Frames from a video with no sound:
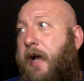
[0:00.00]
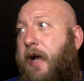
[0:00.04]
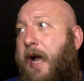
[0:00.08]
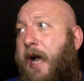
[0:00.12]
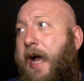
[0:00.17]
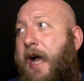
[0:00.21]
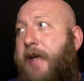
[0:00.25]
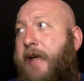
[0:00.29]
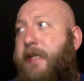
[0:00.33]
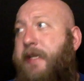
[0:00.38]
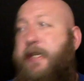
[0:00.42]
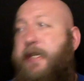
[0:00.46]

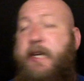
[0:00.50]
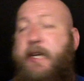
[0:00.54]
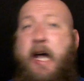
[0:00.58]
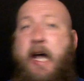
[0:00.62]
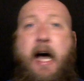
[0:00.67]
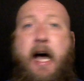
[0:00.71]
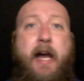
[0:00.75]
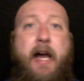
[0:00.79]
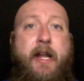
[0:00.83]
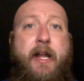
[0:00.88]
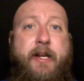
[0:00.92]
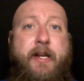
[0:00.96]
I did
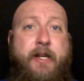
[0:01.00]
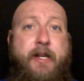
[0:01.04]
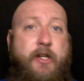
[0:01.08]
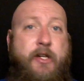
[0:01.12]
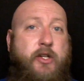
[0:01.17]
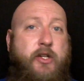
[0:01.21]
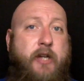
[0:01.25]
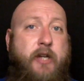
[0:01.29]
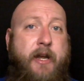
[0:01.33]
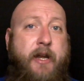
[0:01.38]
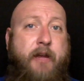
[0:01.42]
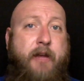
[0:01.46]
not
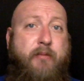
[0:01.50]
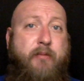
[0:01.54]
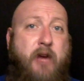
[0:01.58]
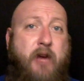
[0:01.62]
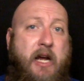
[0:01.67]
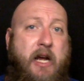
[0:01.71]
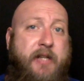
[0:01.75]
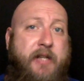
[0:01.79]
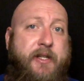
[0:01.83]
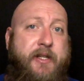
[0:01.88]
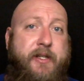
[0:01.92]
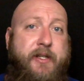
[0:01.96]
initiate a
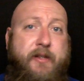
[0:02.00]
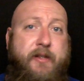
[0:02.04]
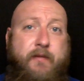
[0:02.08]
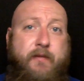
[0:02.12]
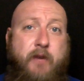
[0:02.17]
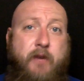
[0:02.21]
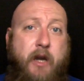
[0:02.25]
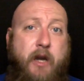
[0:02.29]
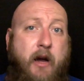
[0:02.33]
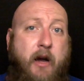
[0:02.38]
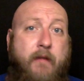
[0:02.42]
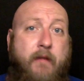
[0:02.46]
process of
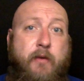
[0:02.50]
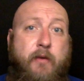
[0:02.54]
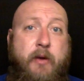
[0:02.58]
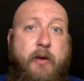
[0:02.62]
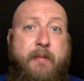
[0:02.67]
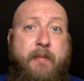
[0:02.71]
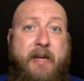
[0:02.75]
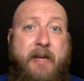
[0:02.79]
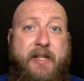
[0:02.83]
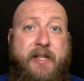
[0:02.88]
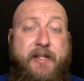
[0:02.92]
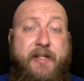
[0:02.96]
recovery
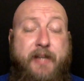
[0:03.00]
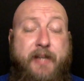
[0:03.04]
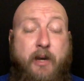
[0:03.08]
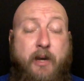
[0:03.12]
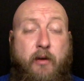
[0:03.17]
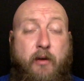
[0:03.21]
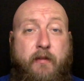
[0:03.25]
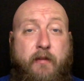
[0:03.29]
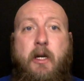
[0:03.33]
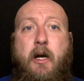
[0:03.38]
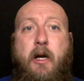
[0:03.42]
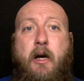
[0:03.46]

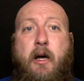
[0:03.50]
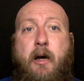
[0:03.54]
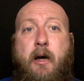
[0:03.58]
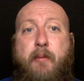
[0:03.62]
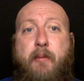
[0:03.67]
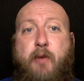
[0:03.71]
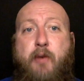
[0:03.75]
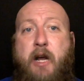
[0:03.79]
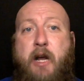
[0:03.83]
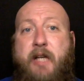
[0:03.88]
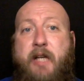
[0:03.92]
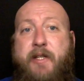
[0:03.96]
myself. A
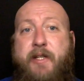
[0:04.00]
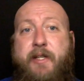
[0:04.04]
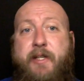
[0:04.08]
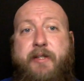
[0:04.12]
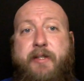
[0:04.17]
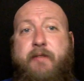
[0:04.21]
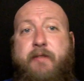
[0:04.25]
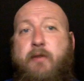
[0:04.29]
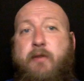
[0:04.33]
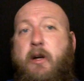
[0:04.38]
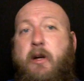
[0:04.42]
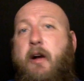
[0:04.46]
process
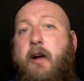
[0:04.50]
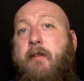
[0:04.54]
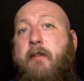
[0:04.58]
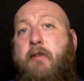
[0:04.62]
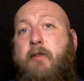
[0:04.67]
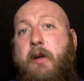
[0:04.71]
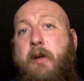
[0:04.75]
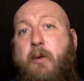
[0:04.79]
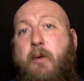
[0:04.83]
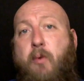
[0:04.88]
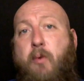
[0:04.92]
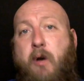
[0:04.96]
of
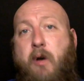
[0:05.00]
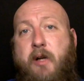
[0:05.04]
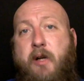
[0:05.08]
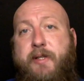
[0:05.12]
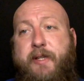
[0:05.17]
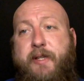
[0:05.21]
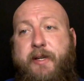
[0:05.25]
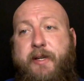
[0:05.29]
recovery was